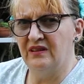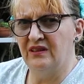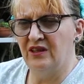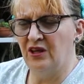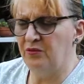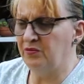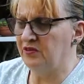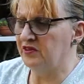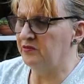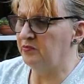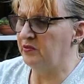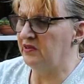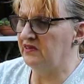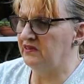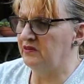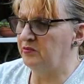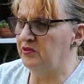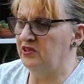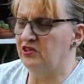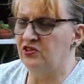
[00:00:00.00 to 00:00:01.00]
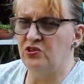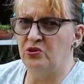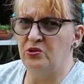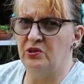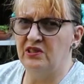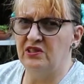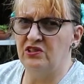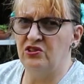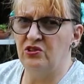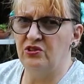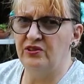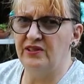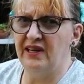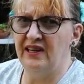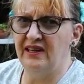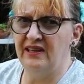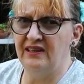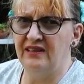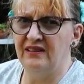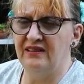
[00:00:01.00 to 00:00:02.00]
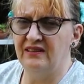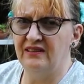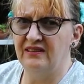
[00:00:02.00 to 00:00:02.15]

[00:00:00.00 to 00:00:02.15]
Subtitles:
Hope this brings a bit of joy into your day.